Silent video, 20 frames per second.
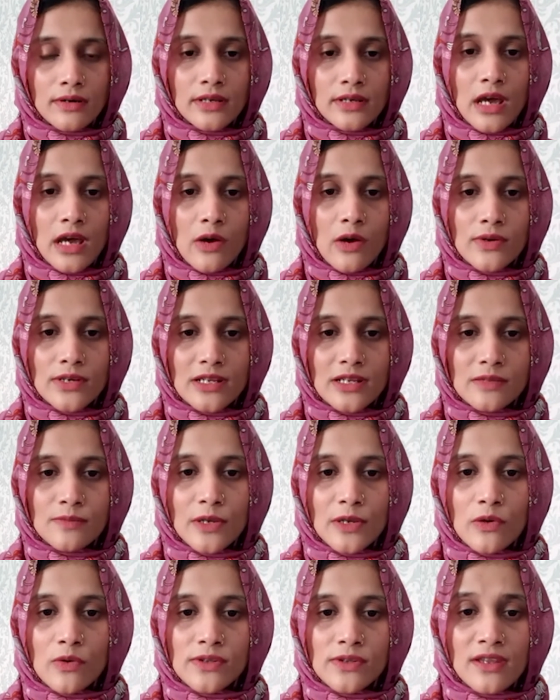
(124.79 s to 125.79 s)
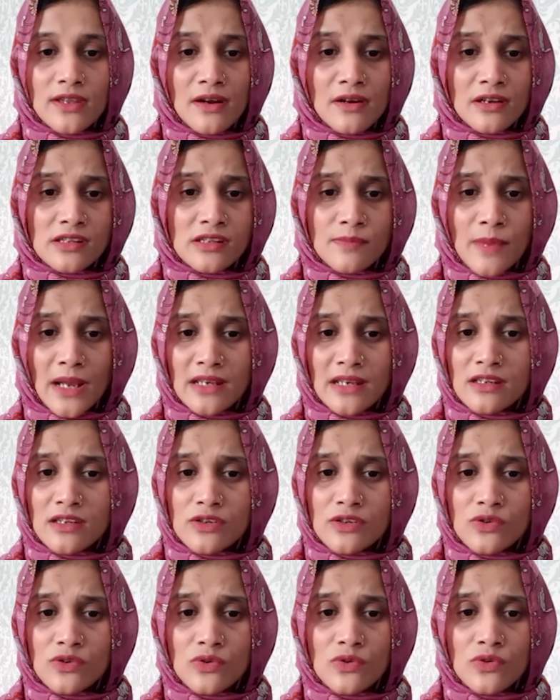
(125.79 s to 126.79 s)
nowadays because they are
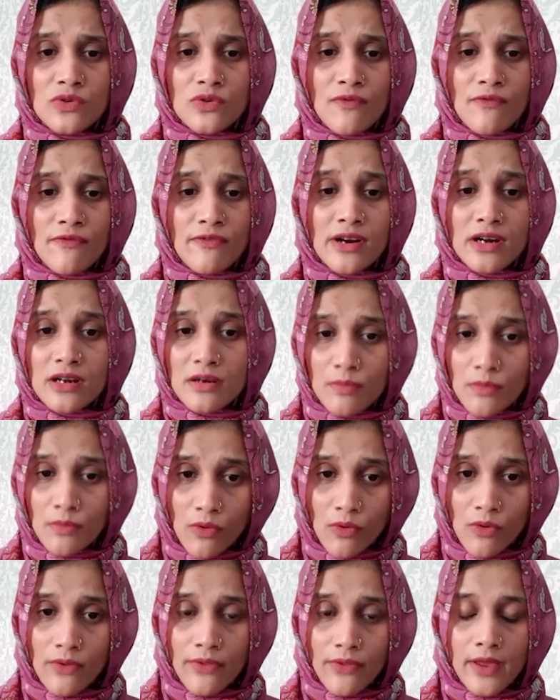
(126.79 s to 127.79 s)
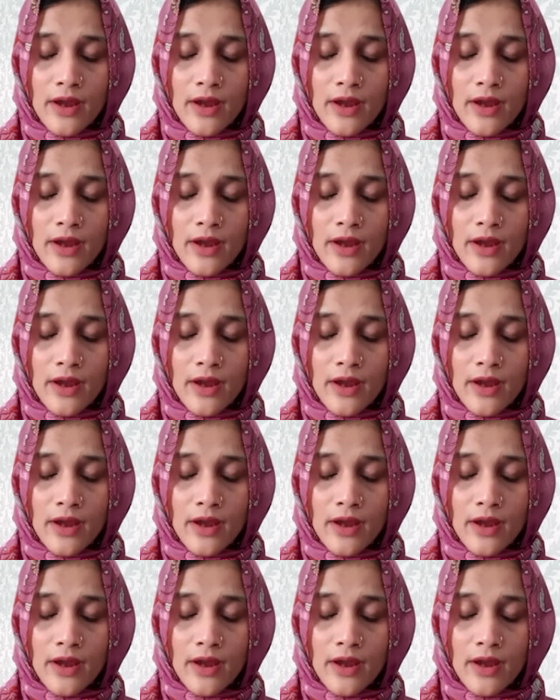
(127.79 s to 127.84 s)
expected to work more.